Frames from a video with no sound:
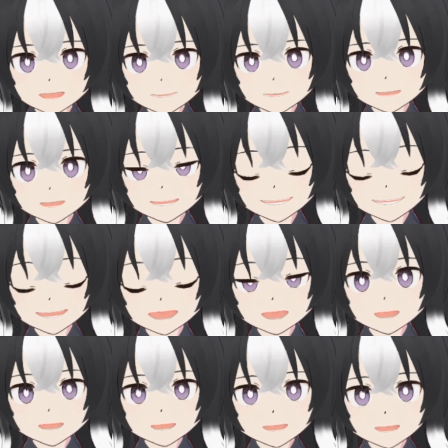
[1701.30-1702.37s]

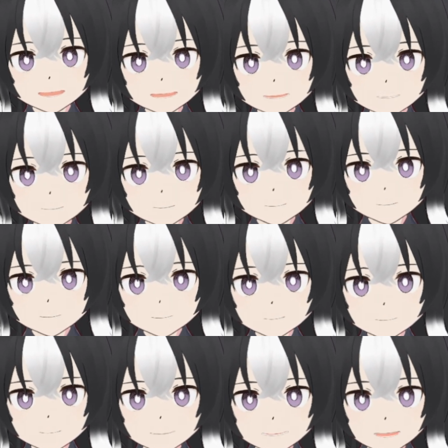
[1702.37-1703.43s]
anatomy and
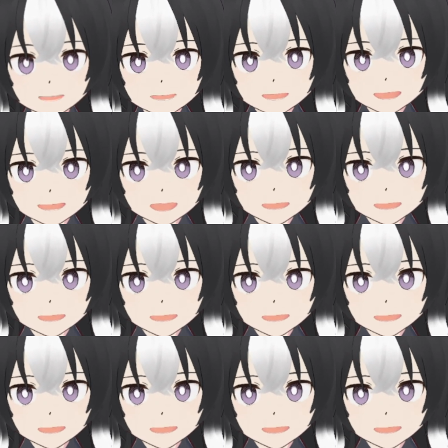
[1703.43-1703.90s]
shading and all